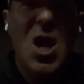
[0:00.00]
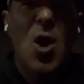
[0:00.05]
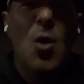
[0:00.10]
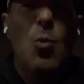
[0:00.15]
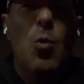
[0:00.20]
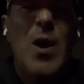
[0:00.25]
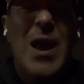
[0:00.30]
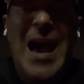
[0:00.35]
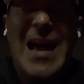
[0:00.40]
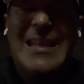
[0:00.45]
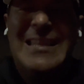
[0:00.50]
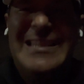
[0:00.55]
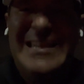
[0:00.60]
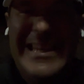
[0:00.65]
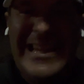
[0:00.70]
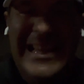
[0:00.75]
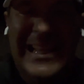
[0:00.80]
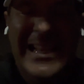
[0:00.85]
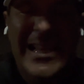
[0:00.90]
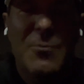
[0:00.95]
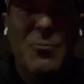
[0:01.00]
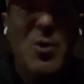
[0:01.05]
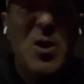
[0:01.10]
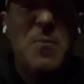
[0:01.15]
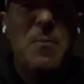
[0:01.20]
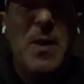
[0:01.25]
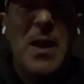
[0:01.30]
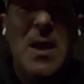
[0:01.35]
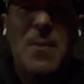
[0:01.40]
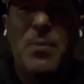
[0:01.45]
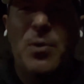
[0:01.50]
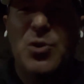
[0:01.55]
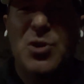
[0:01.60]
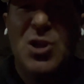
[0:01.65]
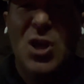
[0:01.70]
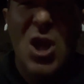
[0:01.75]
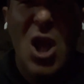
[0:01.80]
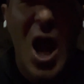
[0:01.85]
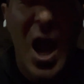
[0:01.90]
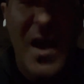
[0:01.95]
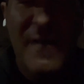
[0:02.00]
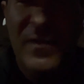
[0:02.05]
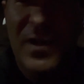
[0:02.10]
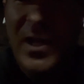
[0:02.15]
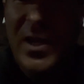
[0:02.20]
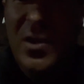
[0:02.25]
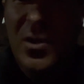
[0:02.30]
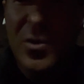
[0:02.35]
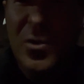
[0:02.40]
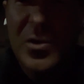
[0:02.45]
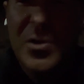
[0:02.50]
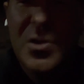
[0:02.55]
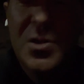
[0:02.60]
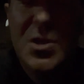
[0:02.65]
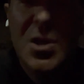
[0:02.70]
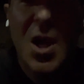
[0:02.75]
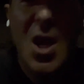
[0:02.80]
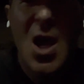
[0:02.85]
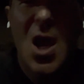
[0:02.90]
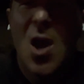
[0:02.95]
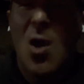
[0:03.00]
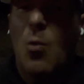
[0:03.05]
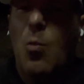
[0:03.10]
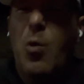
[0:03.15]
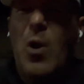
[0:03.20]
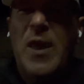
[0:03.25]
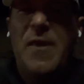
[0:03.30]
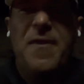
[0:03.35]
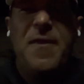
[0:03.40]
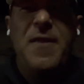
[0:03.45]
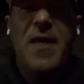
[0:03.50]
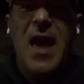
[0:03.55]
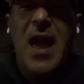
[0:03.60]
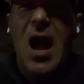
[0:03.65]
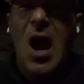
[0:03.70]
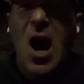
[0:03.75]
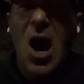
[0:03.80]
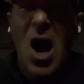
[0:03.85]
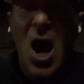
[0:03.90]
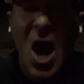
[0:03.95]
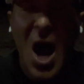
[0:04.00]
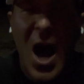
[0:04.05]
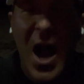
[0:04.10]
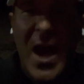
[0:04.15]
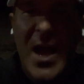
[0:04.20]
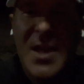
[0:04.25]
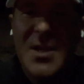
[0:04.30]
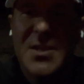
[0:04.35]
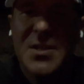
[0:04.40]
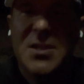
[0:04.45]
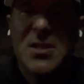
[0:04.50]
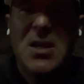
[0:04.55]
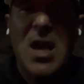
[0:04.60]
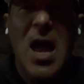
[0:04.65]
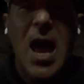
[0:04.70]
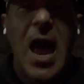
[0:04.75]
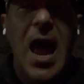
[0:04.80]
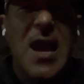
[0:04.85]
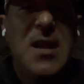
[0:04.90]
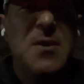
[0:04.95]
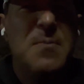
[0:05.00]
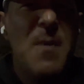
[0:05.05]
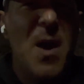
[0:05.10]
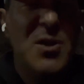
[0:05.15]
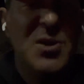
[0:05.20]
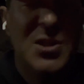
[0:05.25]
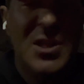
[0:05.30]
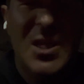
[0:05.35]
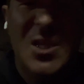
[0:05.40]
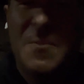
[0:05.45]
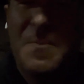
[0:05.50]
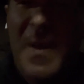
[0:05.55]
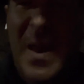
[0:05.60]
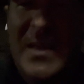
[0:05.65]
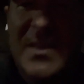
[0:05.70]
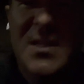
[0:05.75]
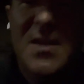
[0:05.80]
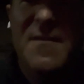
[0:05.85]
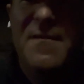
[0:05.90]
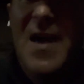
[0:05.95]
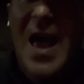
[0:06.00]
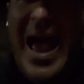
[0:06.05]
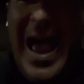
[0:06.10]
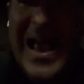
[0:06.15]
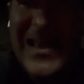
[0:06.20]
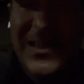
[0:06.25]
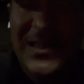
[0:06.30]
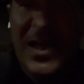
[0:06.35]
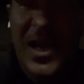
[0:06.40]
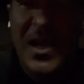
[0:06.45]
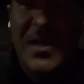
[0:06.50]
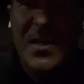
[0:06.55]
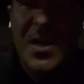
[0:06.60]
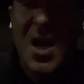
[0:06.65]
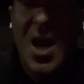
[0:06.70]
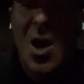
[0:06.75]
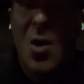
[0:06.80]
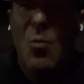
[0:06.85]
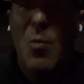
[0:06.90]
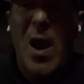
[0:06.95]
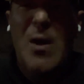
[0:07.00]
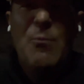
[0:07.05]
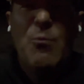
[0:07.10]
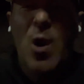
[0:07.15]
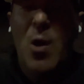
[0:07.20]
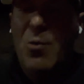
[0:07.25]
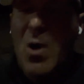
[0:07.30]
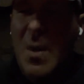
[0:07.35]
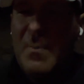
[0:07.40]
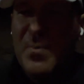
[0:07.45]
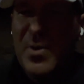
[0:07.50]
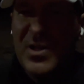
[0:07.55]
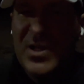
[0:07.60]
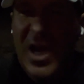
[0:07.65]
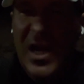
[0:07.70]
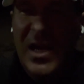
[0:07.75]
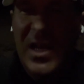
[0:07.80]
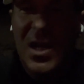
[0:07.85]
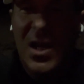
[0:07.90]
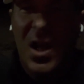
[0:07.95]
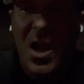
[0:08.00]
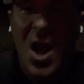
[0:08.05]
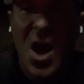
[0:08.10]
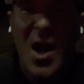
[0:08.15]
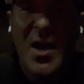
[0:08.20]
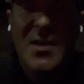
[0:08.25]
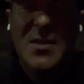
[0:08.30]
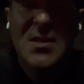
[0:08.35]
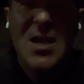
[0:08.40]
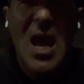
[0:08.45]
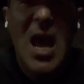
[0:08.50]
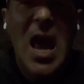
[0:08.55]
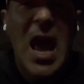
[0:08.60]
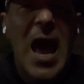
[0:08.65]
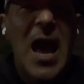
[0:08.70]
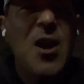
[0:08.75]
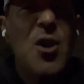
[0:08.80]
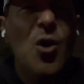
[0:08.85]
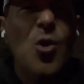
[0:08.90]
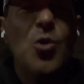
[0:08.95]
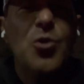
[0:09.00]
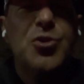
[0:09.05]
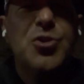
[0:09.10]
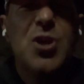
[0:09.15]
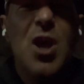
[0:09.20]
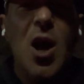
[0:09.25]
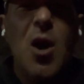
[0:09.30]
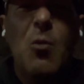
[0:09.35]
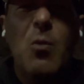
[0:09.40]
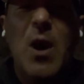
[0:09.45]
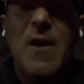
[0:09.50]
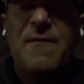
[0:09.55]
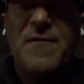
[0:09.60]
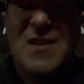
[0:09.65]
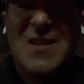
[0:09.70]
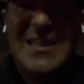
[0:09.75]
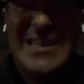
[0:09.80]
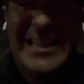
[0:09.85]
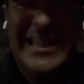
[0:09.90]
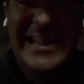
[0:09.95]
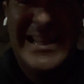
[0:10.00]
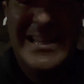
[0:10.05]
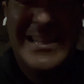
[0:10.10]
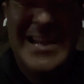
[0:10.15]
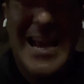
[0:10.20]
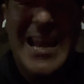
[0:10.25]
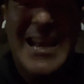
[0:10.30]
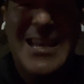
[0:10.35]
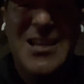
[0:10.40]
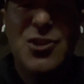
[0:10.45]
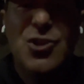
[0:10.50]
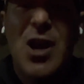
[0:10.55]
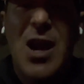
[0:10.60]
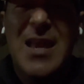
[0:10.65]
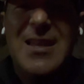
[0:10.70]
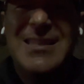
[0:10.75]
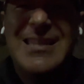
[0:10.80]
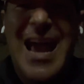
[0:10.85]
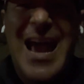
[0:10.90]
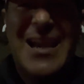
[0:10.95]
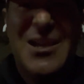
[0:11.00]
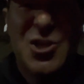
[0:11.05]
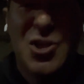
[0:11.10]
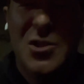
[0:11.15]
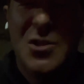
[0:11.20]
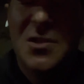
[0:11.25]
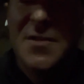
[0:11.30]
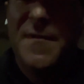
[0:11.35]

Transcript: We are dealing with people's livelihoods, with their highest and most expensive asset when we're representing clients, and also we're facilitating transactions